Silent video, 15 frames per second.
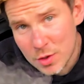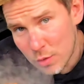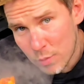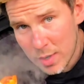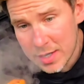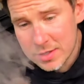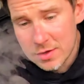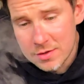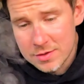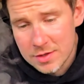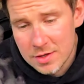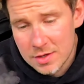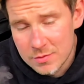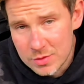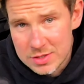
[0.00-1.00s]
Why not?
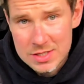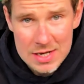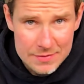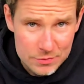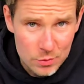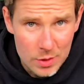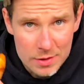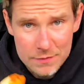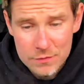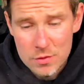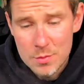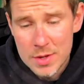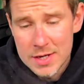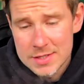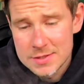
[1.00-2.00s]
You still have to wait a
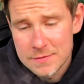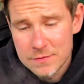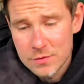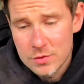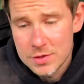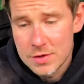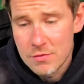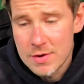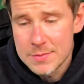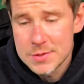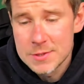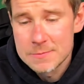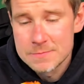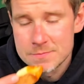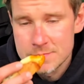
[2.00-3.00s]
few minutes for the
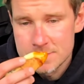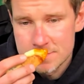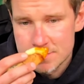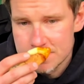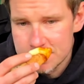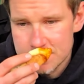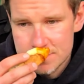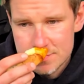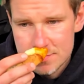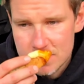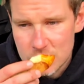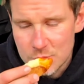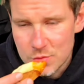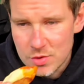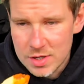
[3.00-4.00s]
ribs
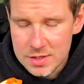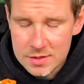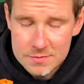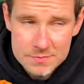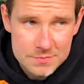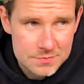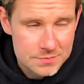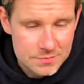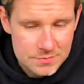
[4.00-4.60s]
to be ready.